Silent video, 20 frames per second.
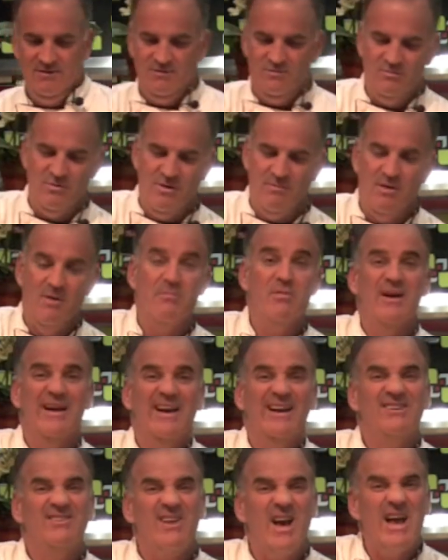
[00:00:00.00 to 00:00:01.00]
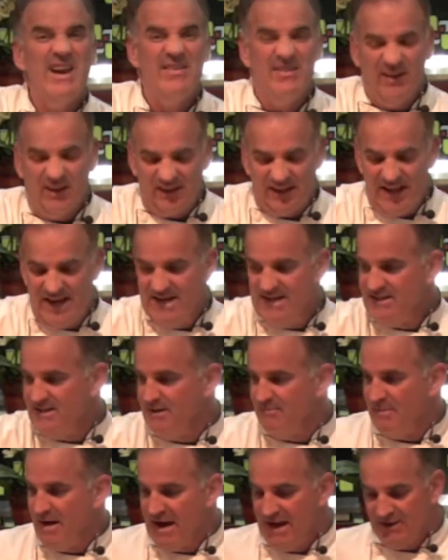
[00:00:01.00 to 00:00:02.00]
Rub my bread in it. It's kind of the
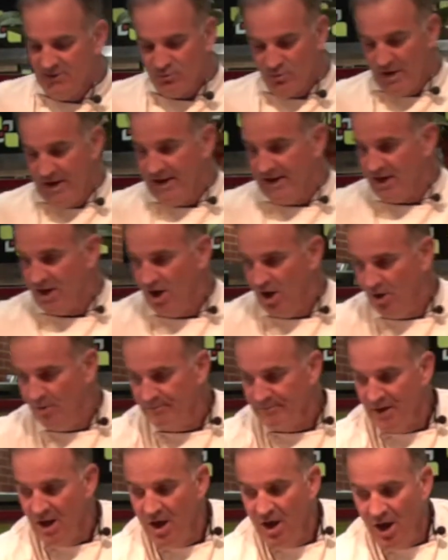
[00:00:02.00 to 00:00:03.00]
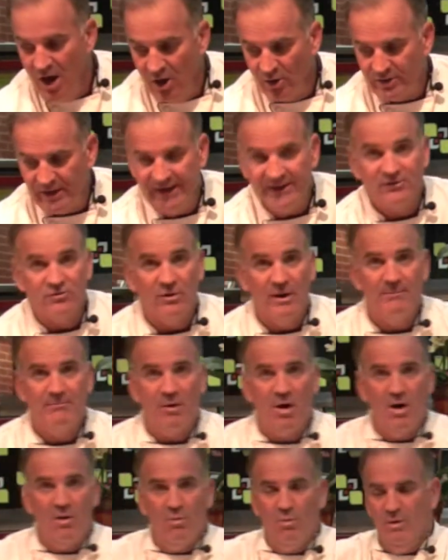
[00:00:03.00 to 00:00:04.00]
lazy man's way to go. Okay, so I
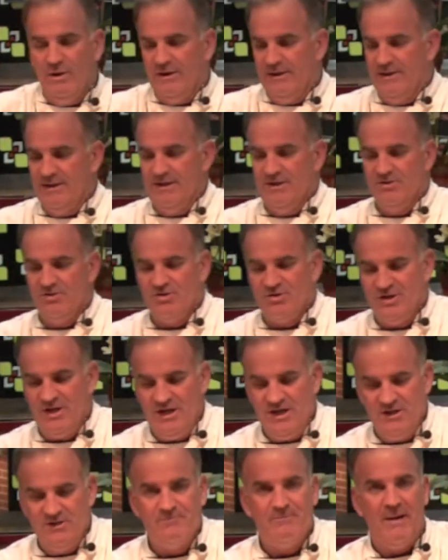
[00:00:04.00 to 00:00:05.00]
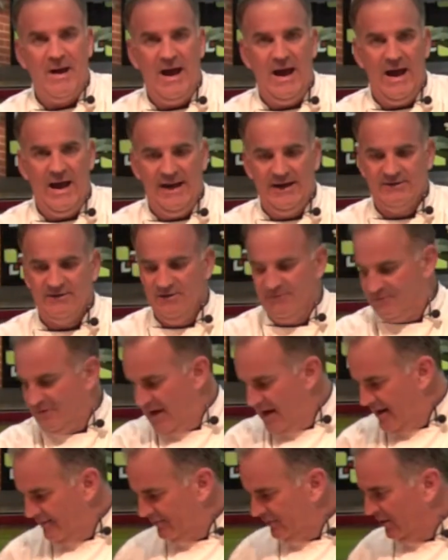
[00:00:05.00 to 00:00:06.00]
bought one of these cheese packs, and if you
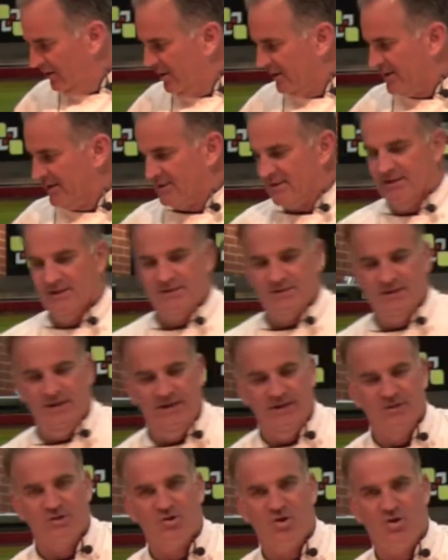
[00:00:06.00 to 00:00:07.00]
have a look at this thing, it's